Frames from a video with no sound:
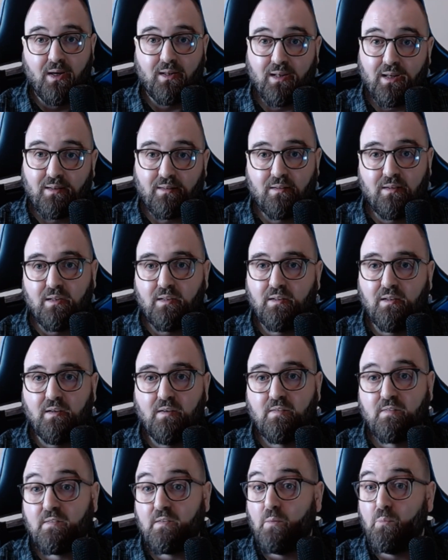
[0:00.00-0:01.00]
that neatly
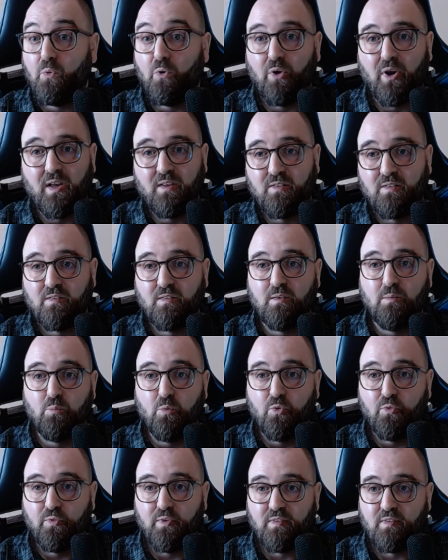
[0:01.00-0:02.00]
summarizes the
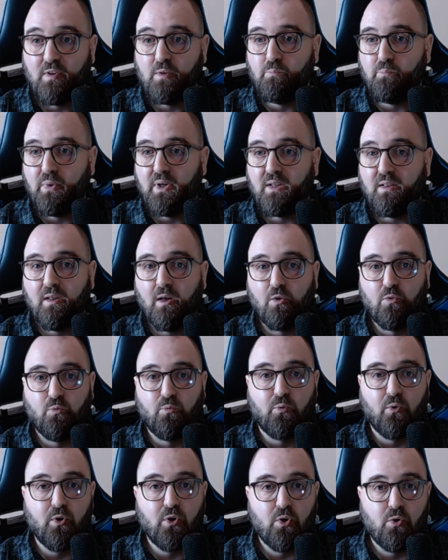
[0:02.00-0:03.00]
movies it picked out
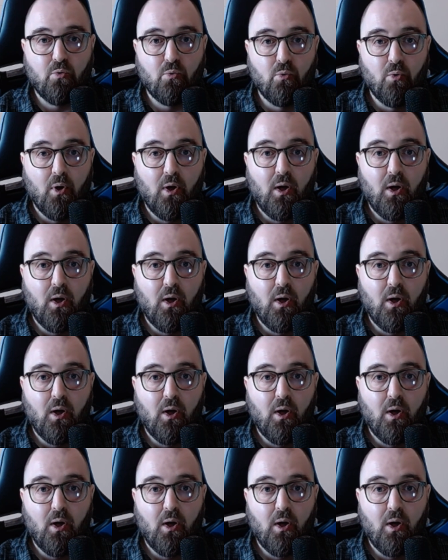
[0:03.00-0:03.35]
for you